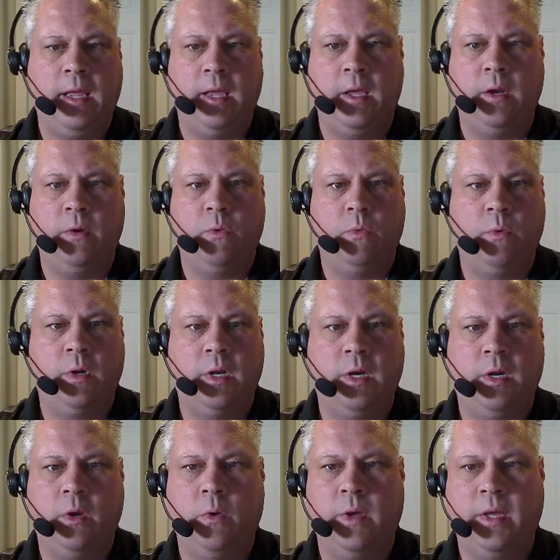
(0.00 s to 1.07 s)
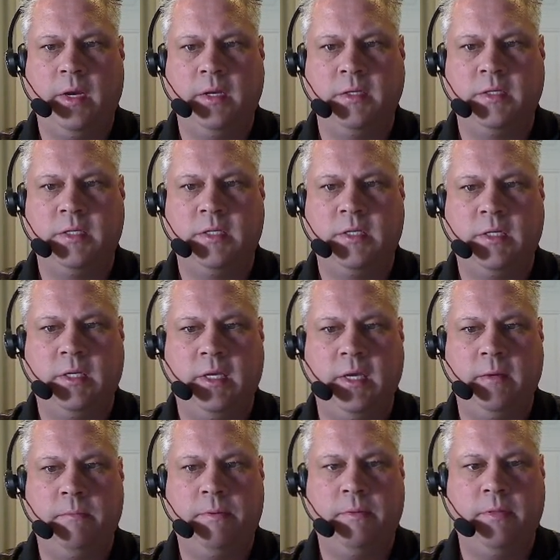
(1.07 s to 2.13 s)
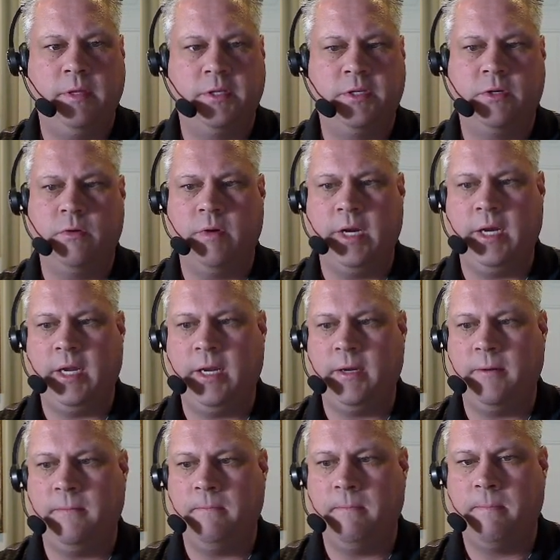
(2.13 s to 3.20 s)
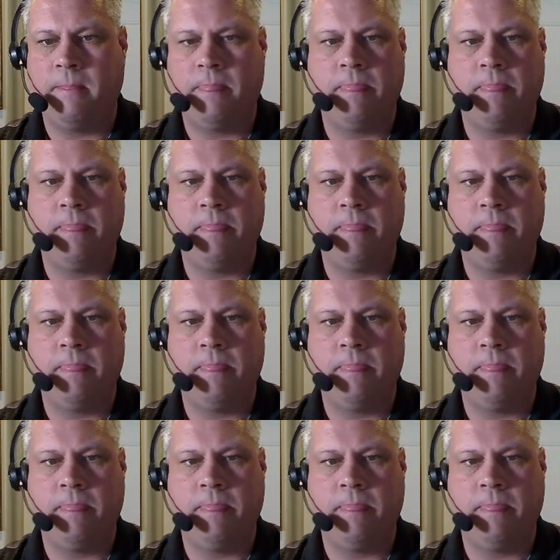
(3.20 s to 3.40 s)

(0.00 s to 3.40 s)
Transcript: And we're going to go ahead and skip this greeting.